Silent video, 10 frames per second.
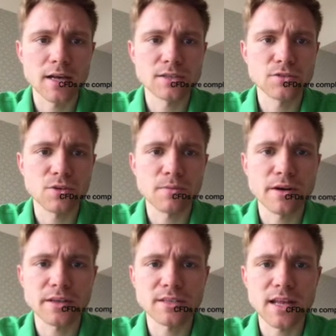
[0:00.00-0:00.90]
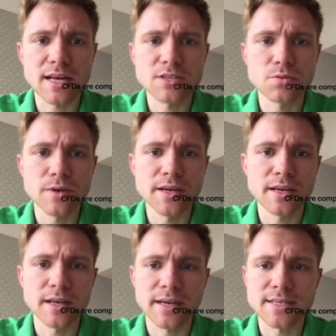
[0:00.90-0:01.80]
stock markets last week,
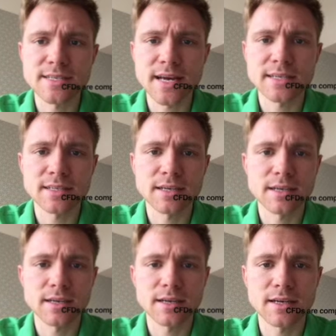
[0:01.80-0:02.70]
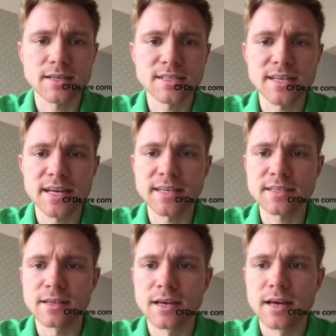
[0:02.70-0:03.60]
like I said,
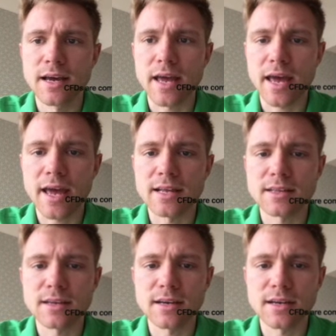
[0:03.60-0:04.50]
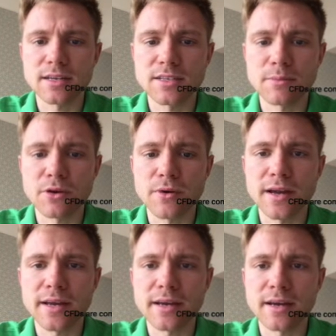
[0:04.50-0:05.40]
Senate and uh,
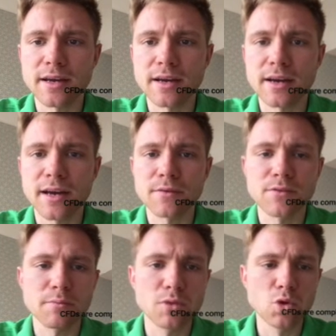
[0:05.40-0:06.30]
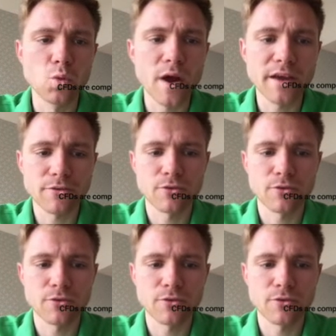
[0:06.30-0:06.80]
democratic uh, kind of the blue wave,